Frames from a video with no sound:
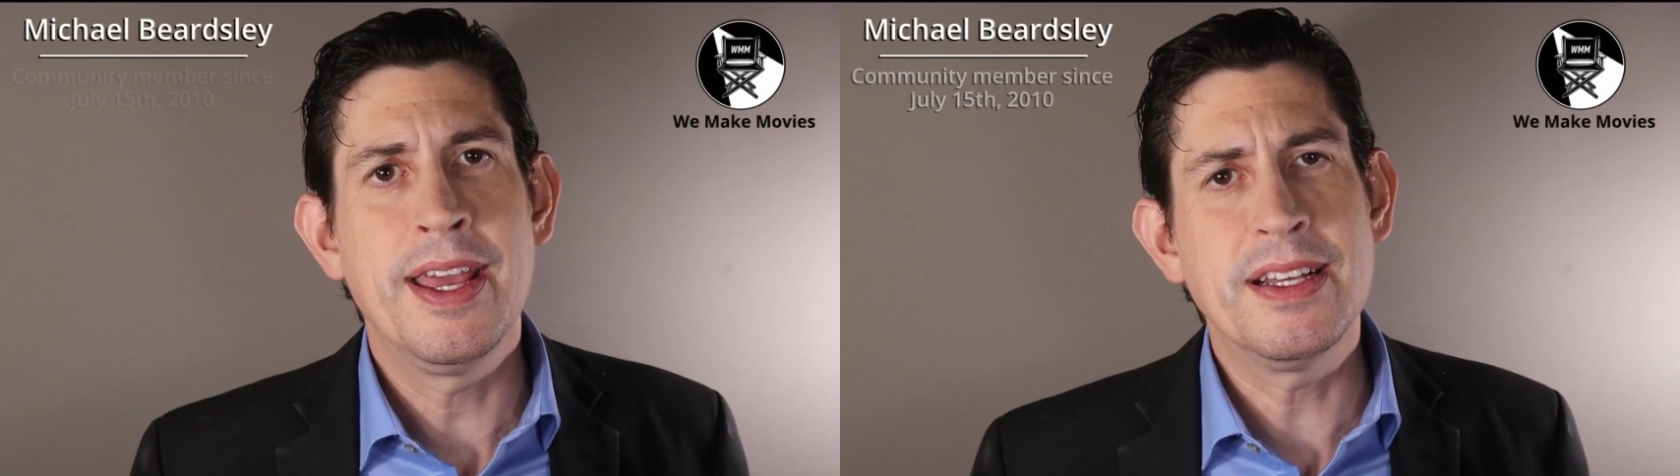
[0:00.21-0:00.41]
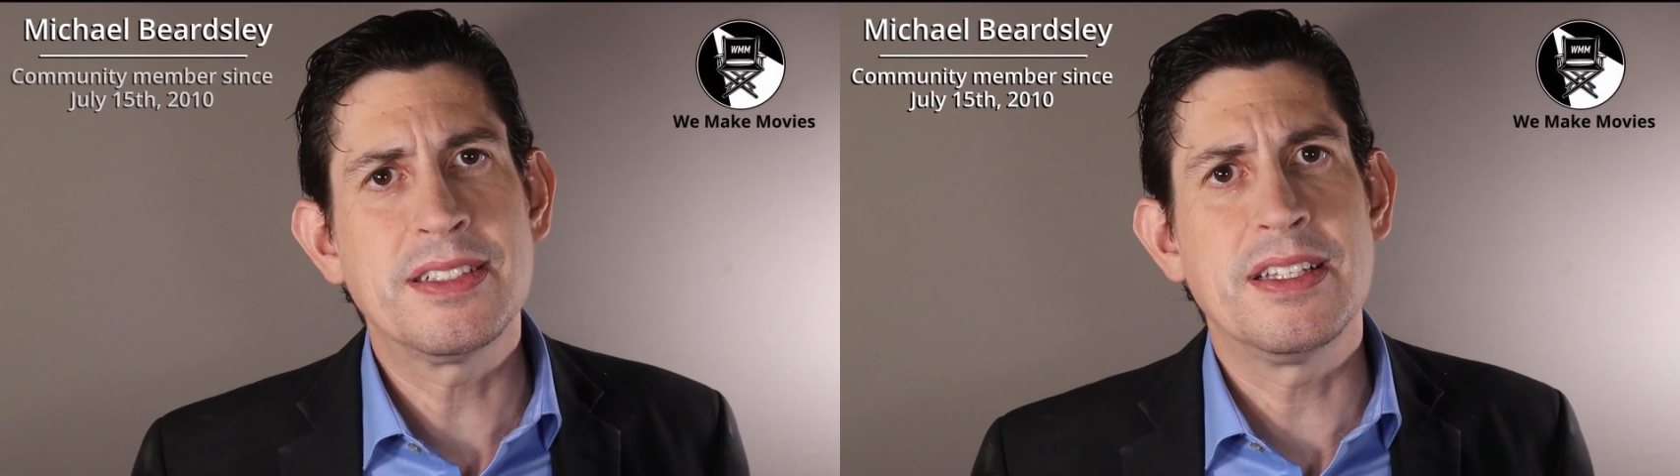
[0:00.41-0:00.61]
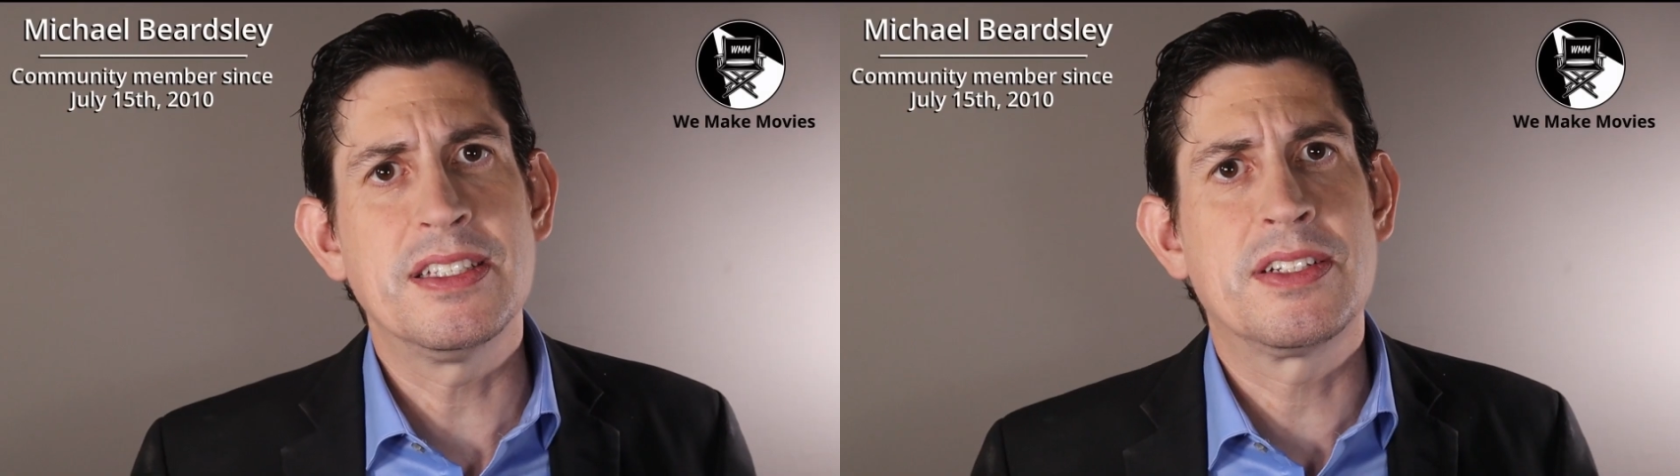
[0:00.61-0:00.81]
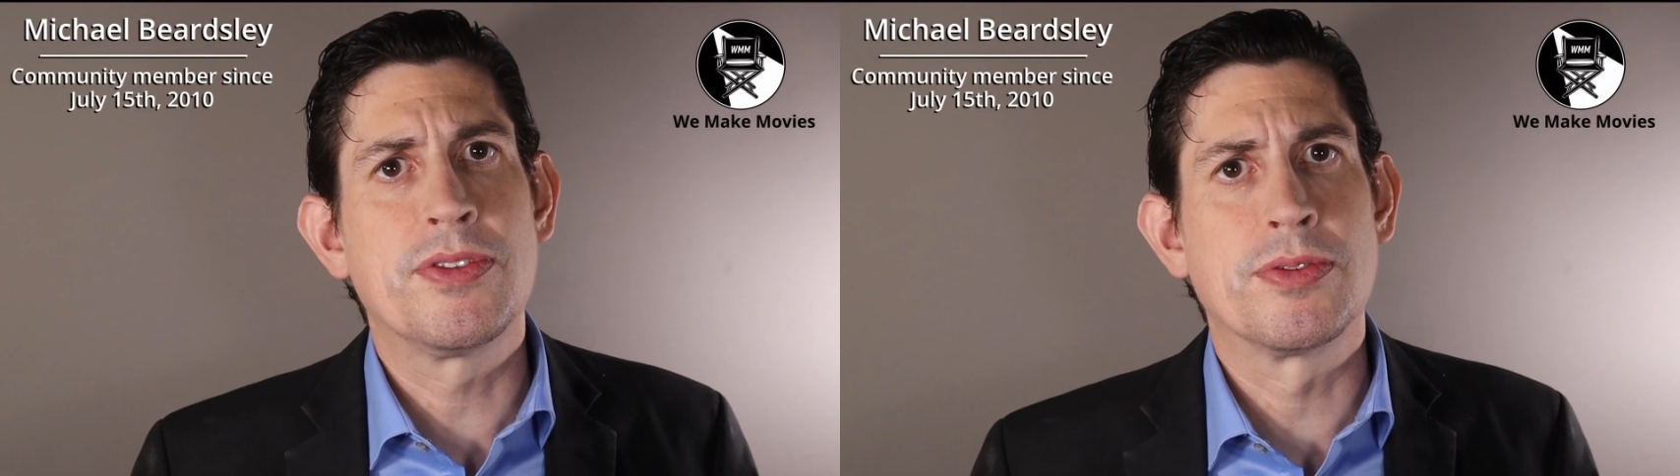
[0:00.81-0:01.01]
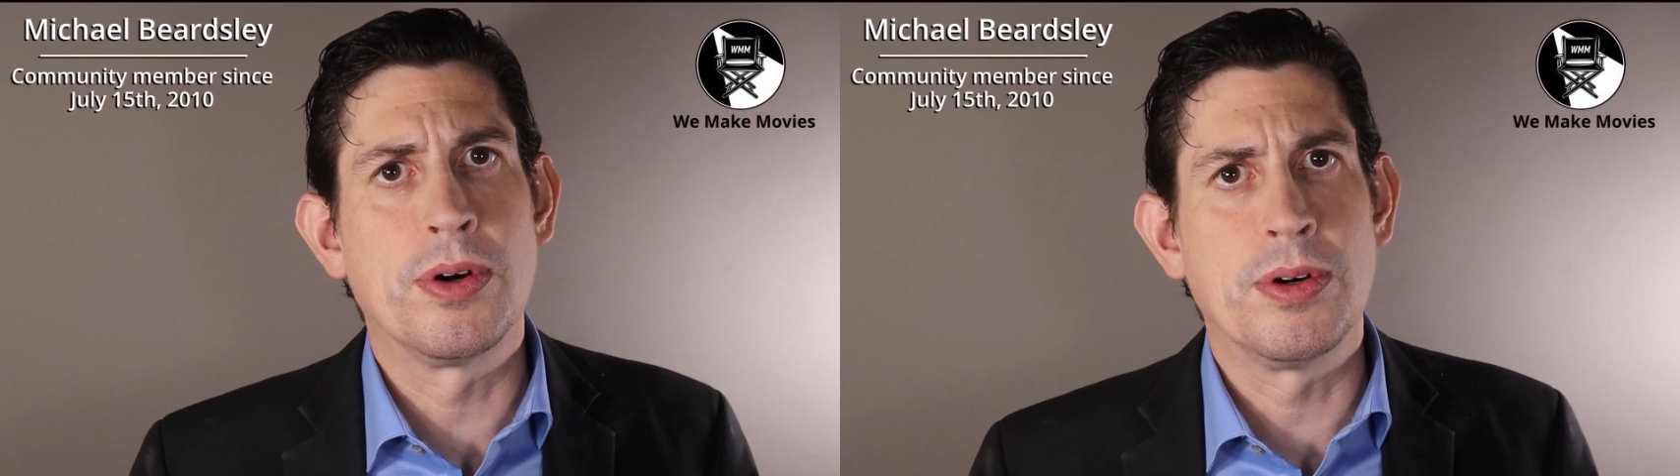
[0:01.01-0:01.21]
Here's a list of
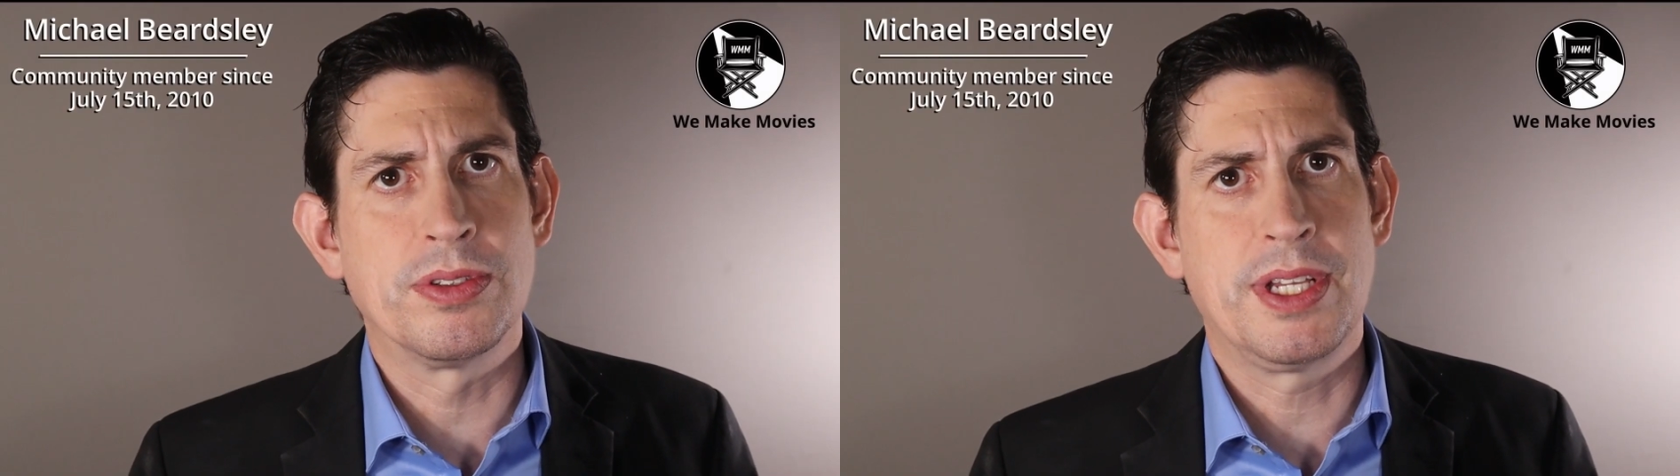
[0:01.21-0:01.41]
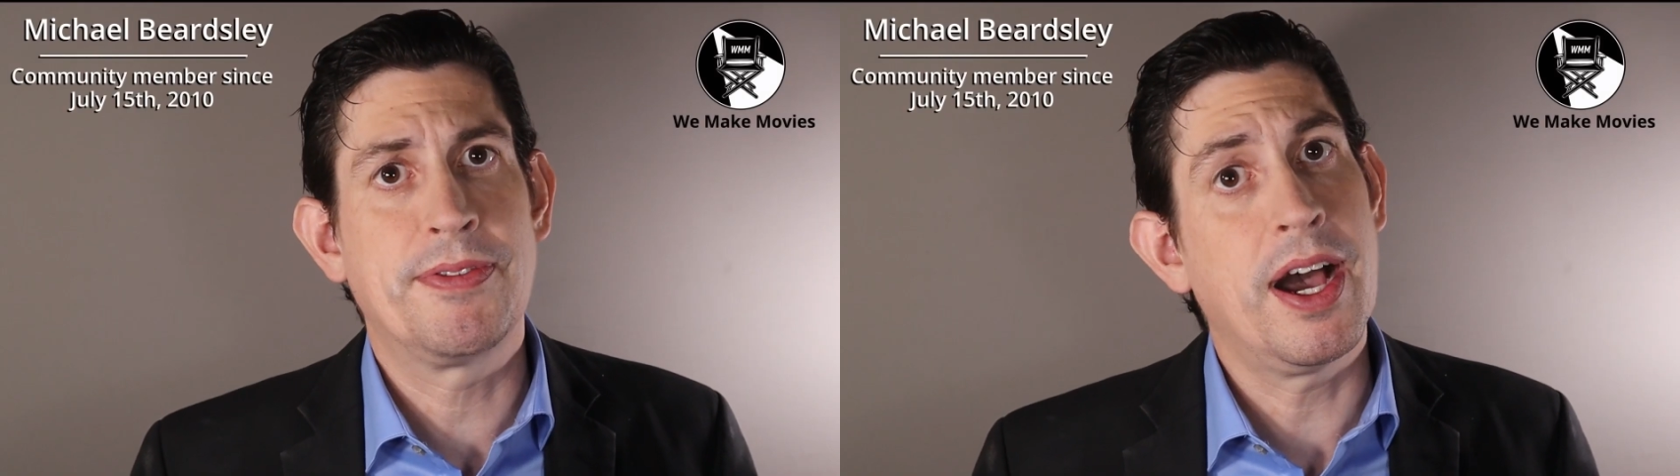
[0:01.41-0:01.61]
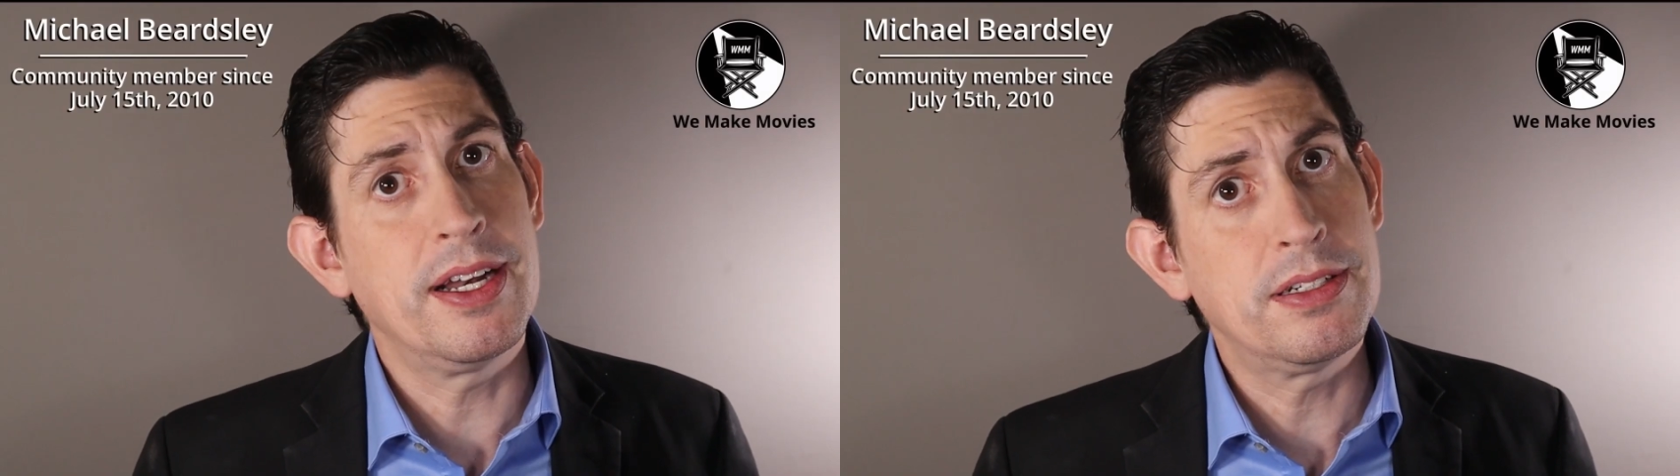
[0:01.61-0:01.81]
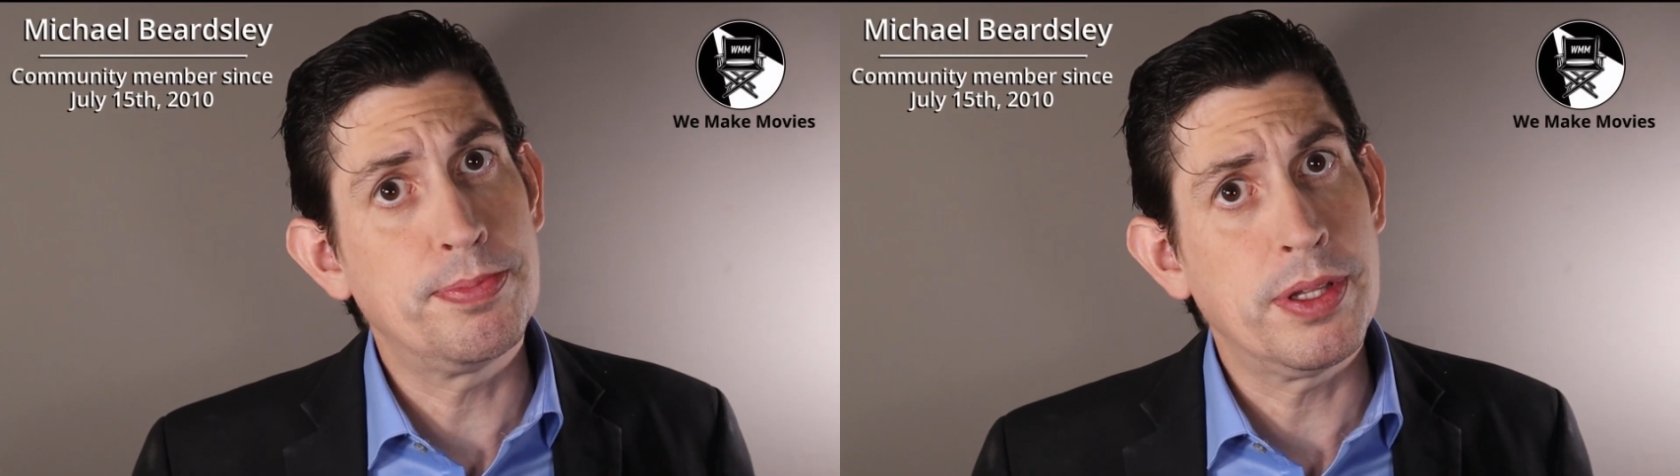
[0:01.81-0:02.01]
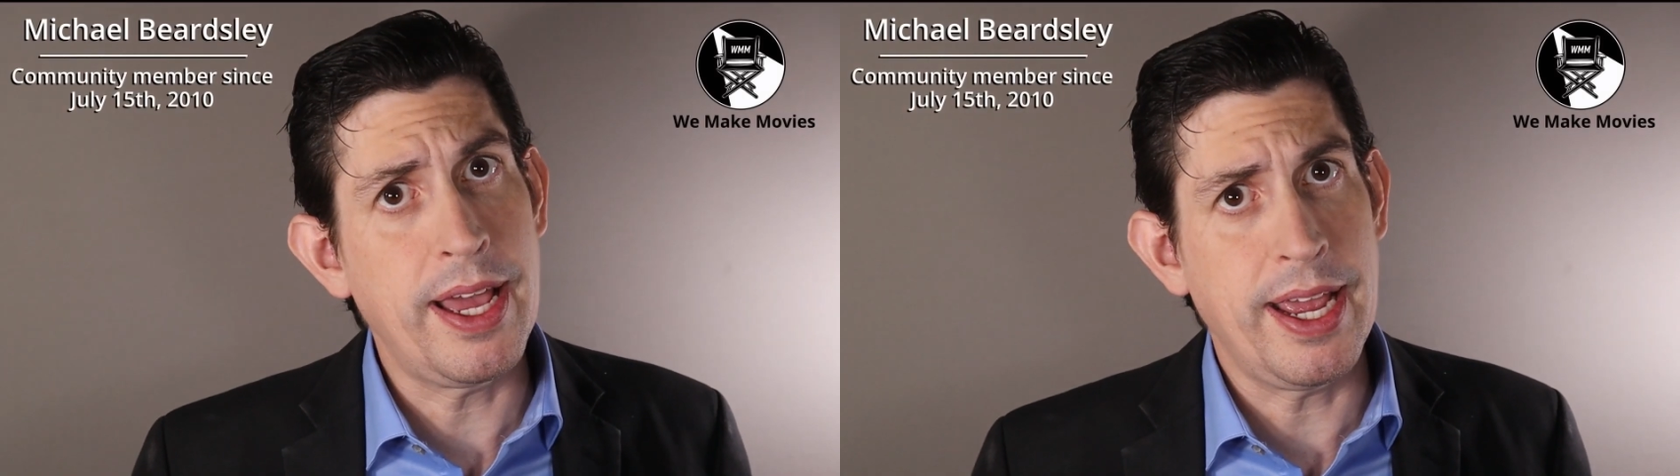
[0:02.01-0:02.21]
the roles I've gotten to
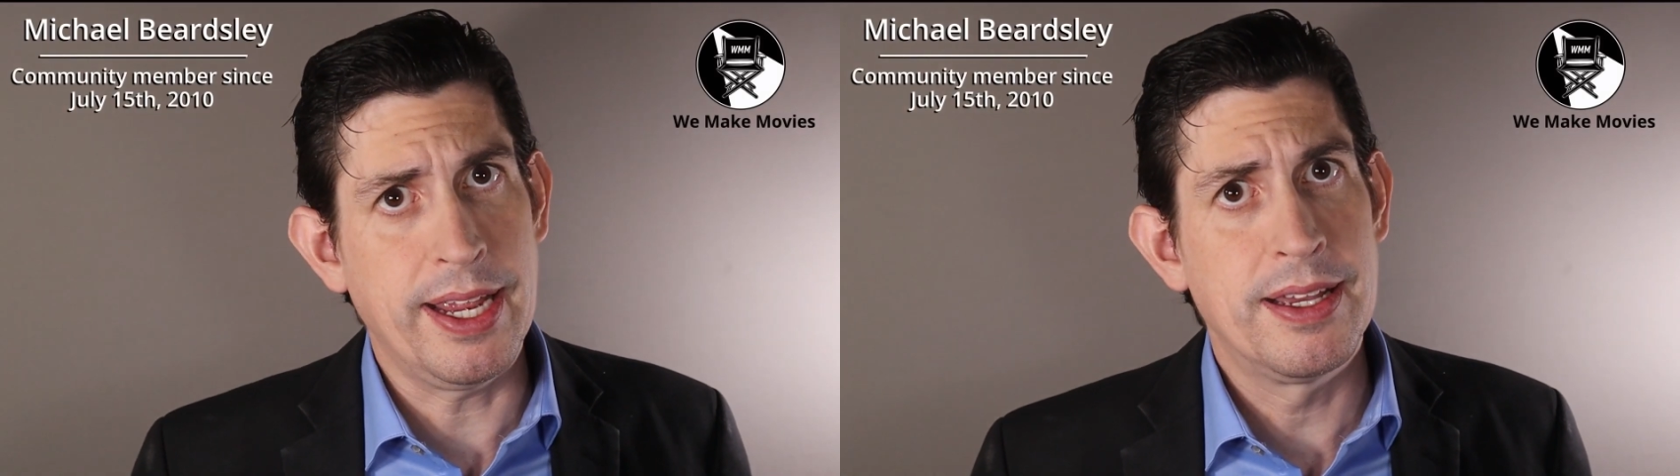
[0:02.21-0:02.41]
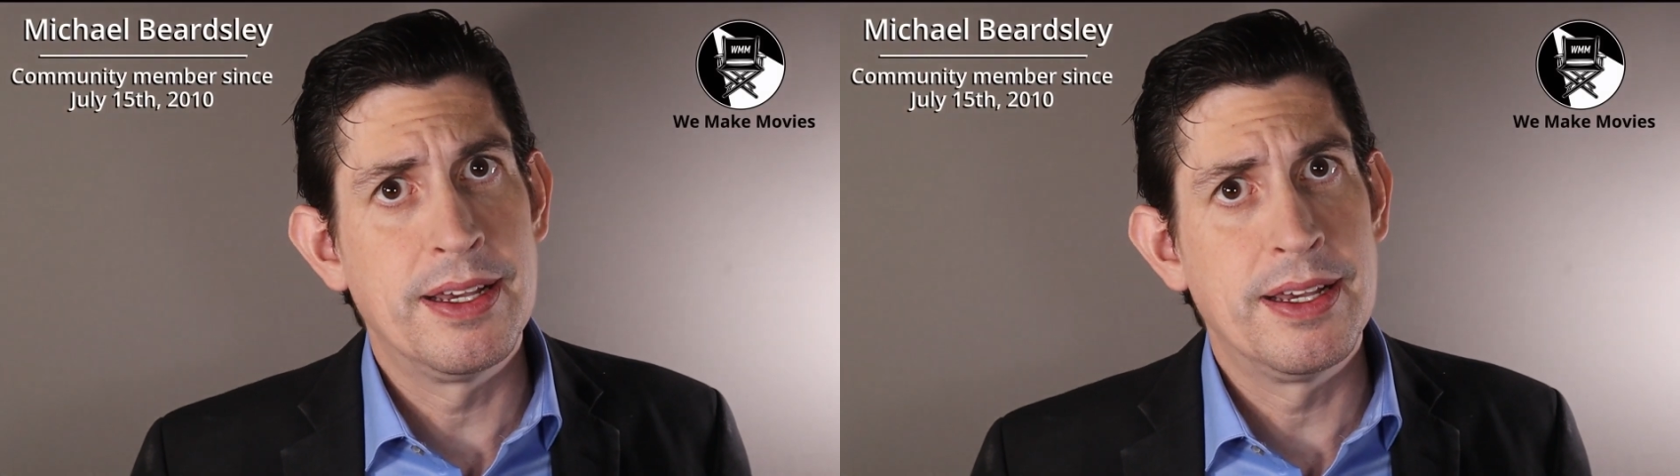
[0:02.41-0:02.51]
play